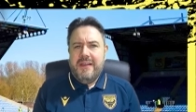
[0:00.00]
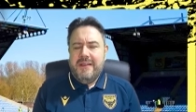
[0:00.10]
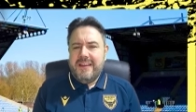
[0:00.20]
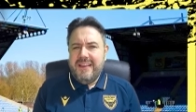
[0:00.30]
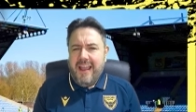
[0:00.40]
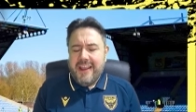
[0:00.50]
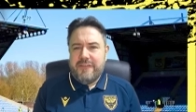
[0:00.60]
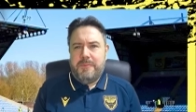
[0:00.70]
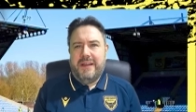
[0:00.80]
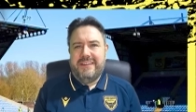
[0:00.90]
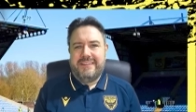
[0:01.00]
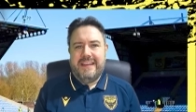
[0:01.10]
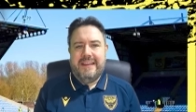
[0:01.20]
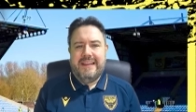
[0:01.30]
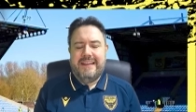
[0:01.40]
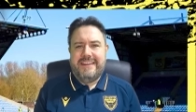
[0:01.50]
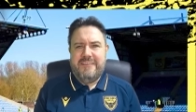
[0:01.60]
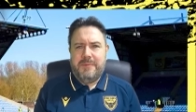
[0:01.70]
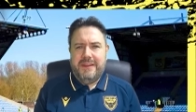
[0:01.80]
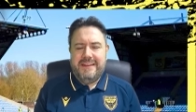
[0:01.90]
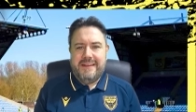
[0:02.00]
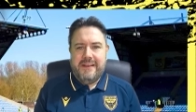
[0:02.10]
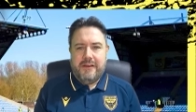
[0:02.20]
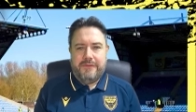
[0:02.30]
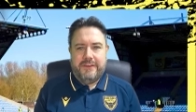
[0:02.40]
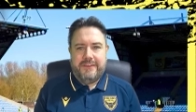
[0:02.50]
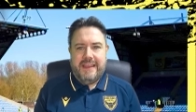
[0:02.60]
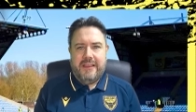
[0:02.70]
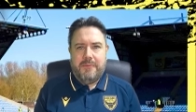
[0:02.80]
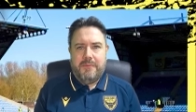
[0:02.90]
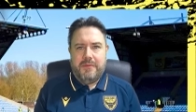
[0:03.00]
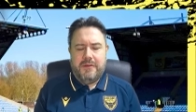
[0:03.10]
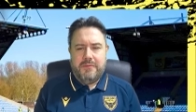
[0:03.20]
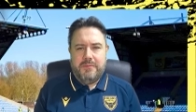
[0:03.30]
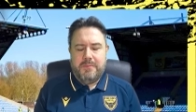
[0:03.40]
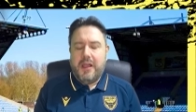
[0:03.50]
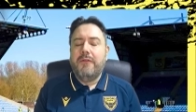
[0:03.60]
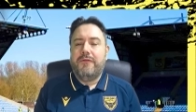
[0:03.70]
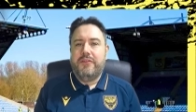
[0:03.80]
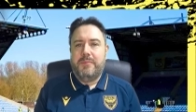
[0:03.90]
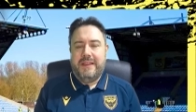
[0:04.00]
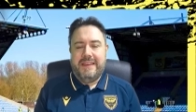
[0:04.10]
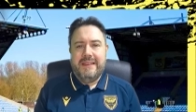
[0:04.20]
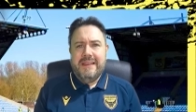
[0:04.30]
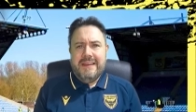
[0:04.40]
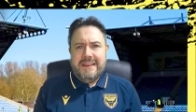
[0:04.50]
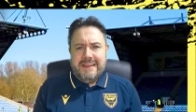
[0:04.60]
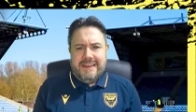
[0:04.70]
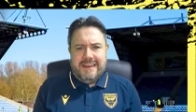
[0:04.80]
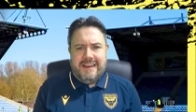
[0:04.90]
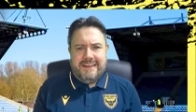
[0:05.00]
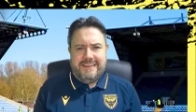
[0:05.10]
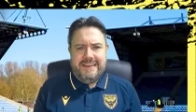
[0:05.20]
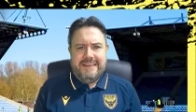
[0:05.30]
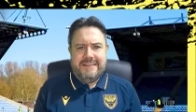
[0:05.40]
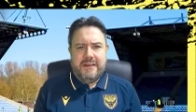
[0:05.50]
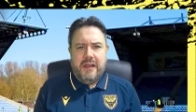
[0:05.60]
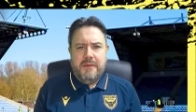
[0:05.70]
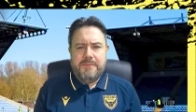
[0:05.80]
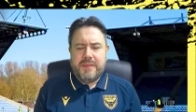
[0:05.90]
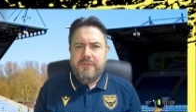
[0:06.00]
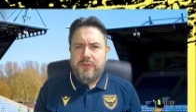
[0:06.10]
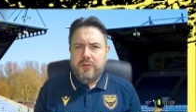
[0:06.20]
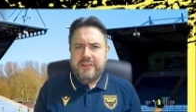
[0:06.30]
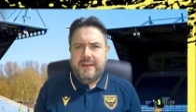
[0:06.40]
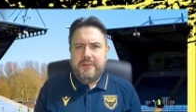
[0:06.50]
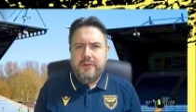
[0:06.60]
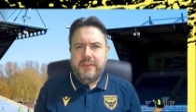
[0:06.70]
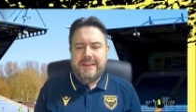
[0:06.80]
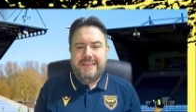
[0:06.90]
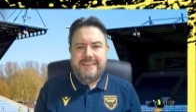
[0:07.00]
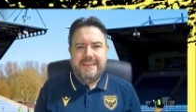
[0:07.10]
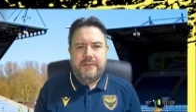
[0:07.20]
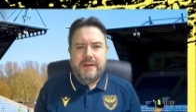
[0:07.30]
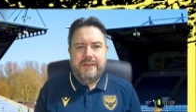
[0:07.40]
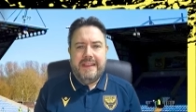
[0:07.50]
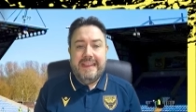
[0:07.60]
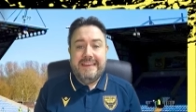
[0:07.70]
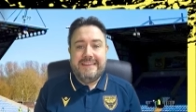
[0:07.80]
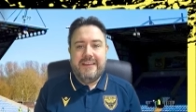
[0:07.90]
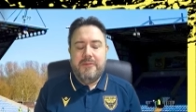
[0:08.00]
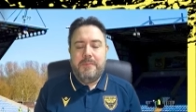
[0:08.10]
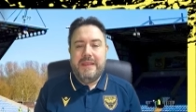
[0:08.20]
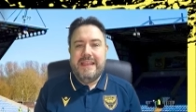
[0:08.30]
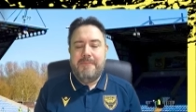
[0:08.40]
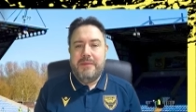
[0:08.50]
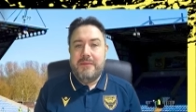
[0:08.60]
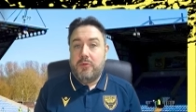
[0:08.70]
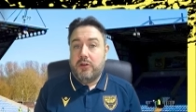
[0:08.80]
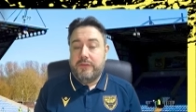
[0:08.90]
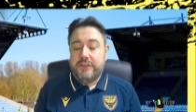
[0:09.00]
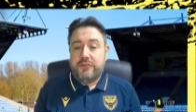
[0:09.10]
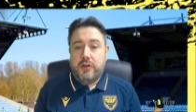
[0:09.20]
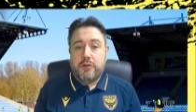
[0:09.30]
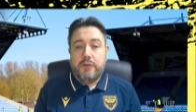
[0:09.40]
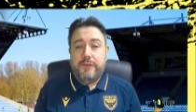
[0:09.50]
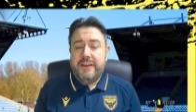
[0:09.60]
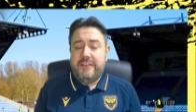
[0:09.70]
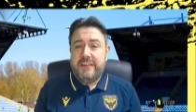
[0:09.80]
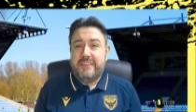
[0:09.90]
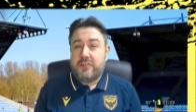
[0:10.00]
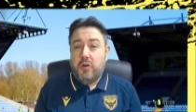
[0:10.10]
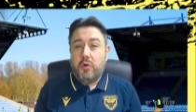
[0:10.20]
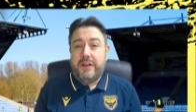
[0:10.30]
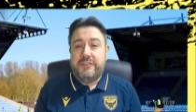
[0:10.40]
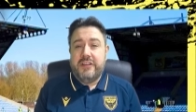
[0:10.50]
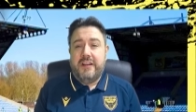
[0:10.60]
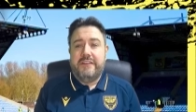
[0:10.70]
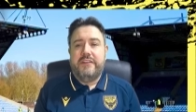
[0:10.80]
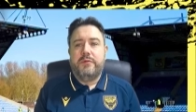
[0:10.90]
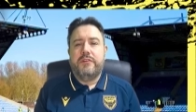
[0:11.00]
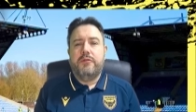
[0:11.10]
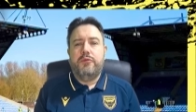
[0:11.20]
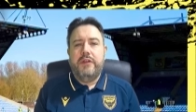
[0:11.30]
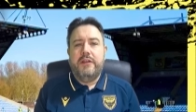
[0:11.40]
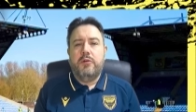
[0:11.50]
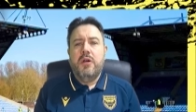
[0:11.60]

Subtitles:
kind of by the skin of their teeth, but they did enough to stay up comfortably last season. Unfortunately, I do think this season around it is going to be a bit more of a struggle. Finishing scoring chances was a real